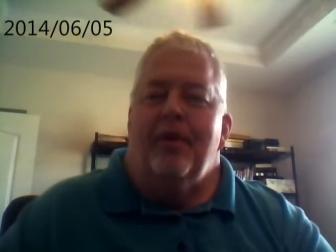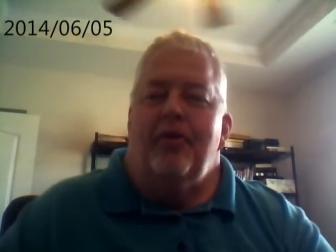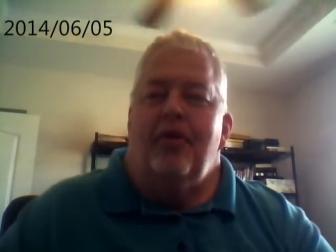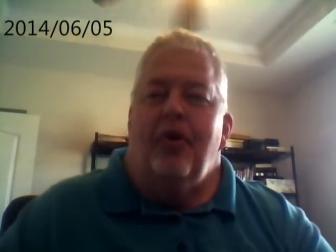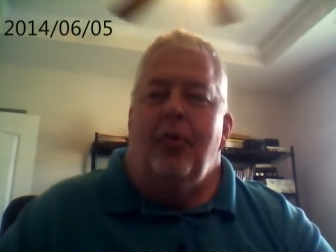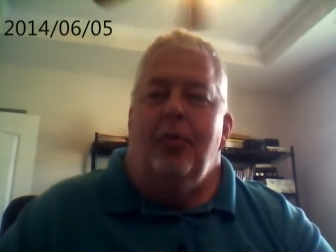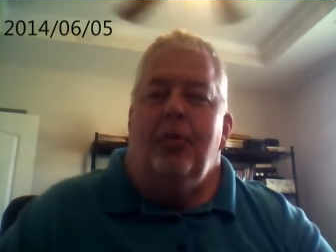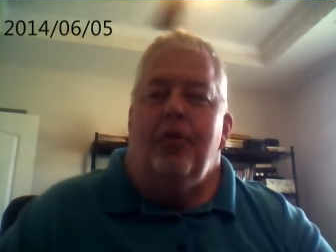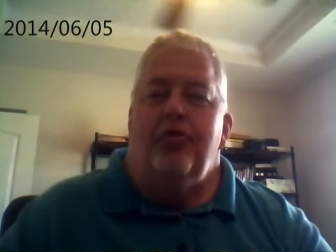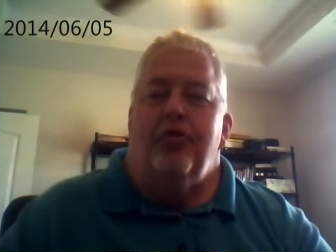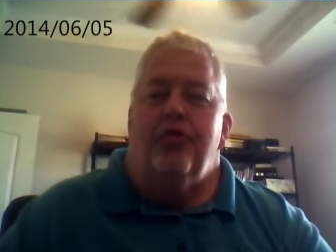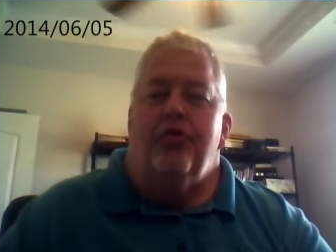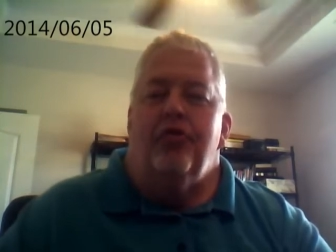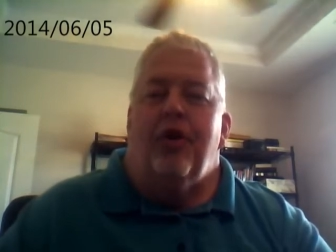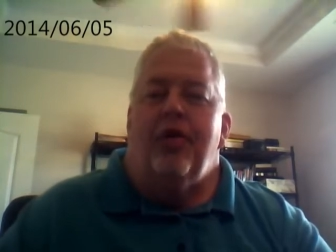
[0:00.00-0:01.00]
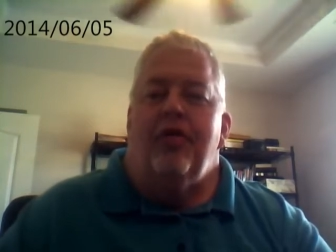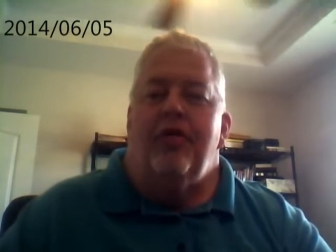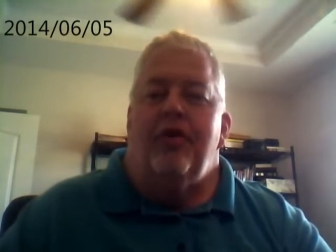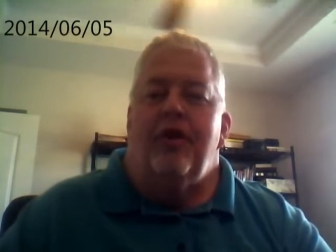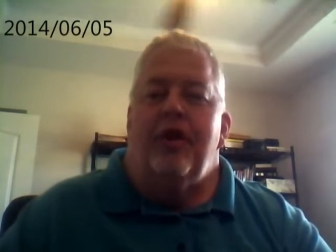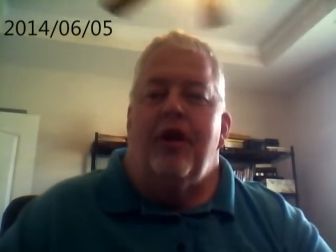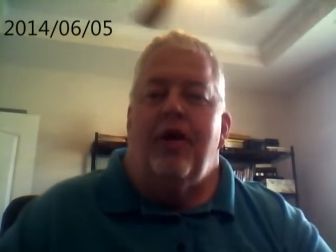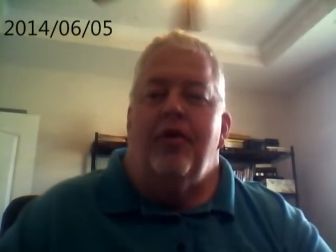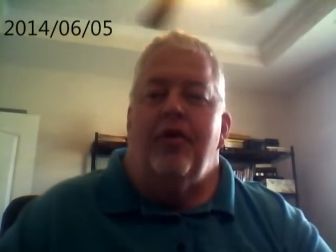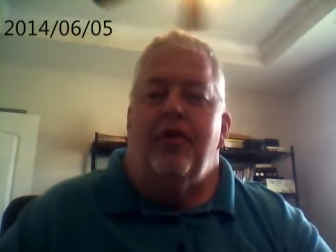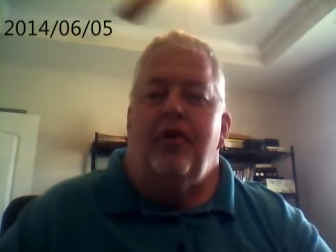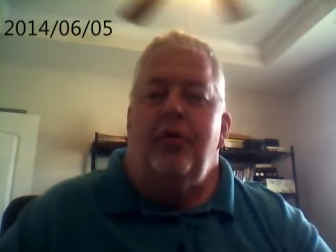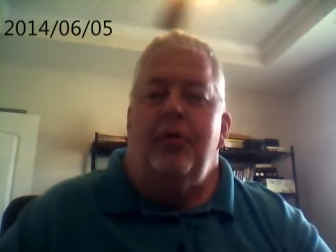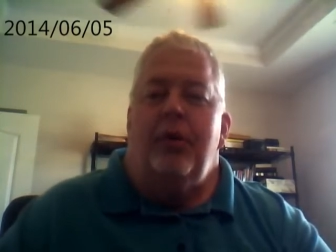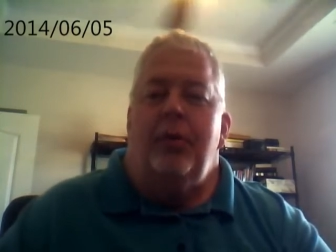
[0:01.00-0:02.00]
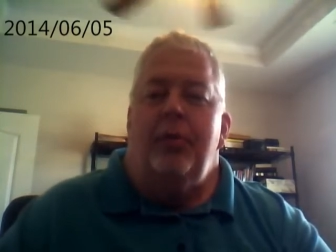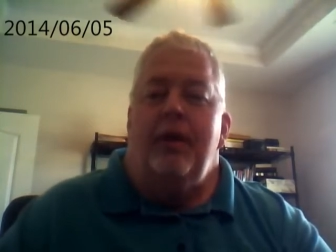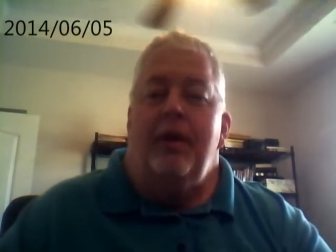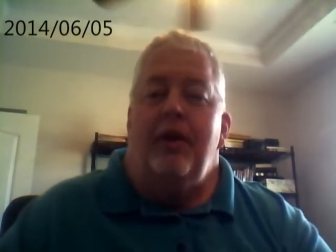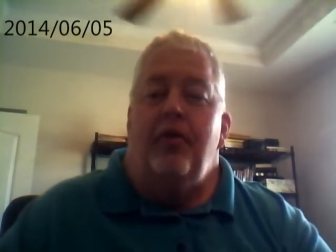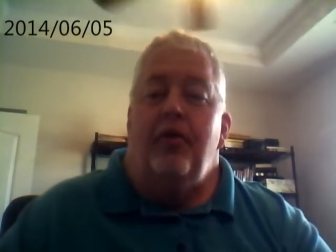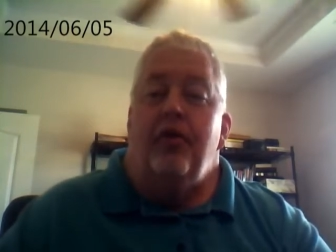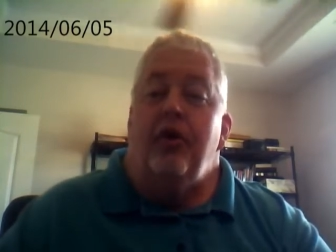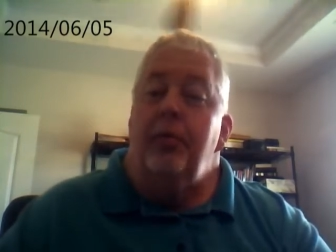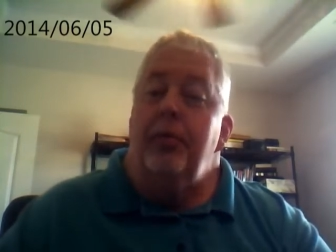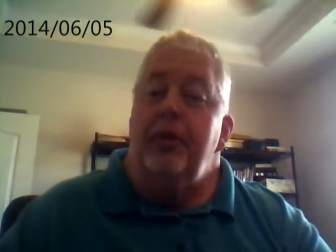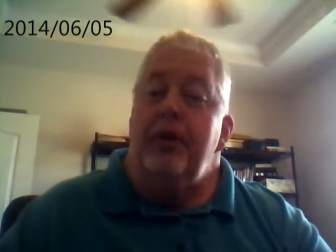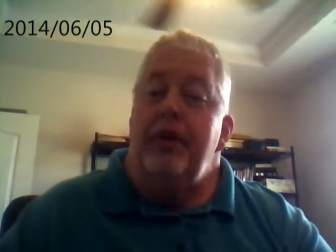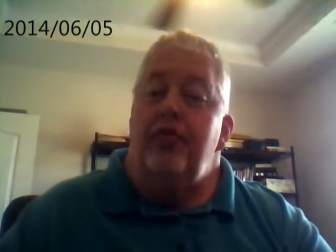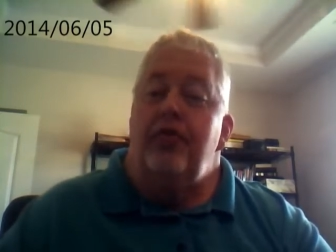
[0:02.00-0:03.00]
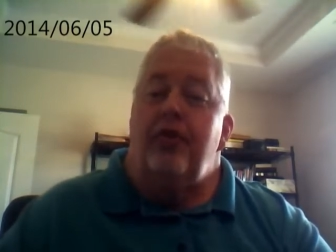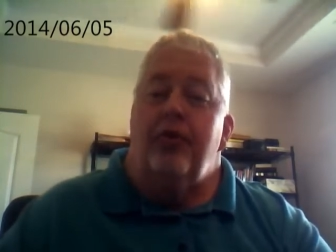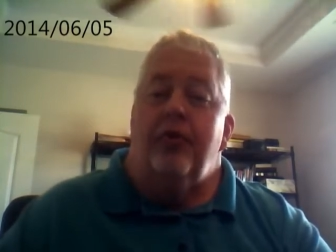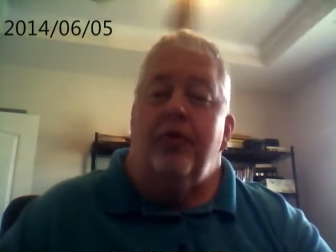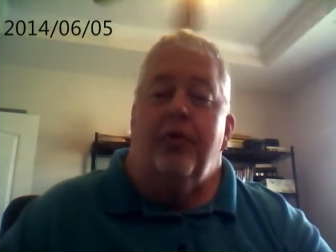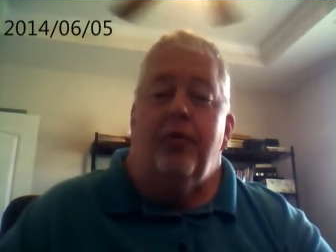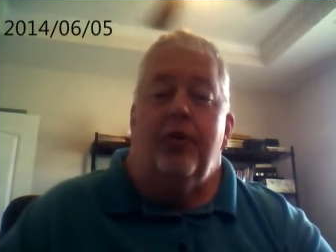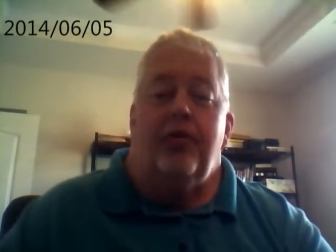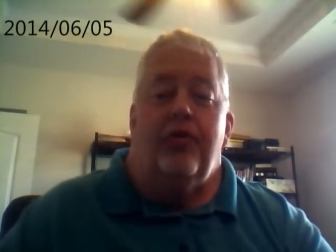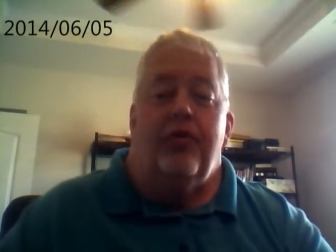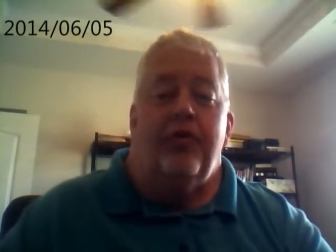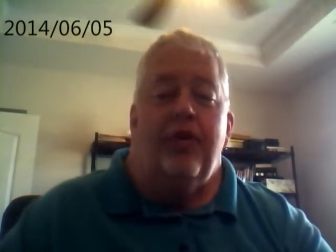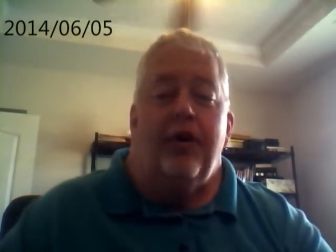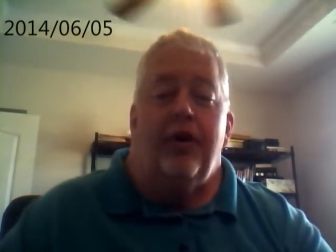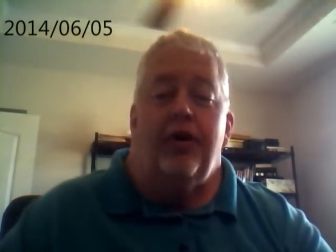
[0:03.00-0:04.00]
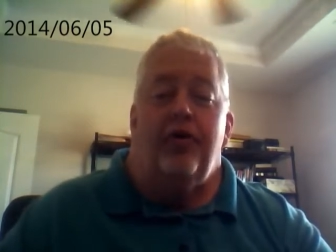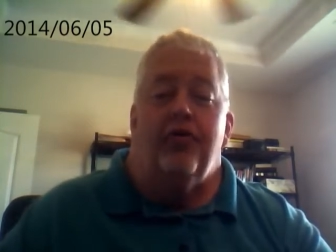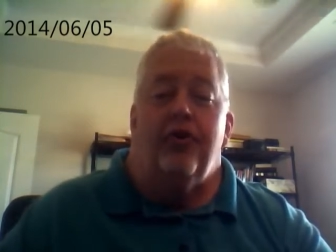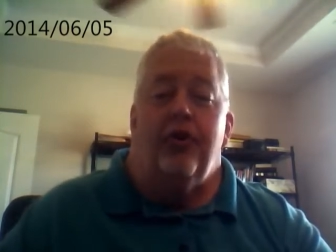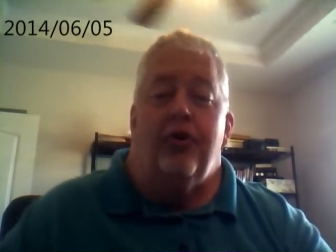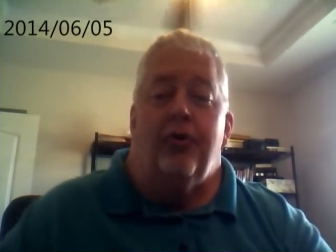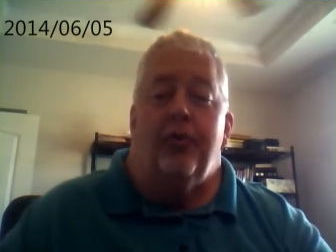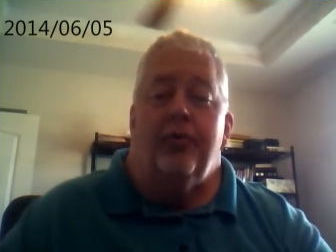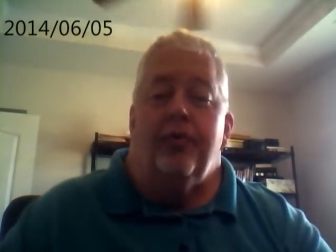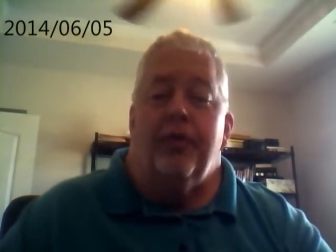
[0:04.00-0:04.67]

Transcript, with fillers: don't put your trust in another human being to complete you, which is very true.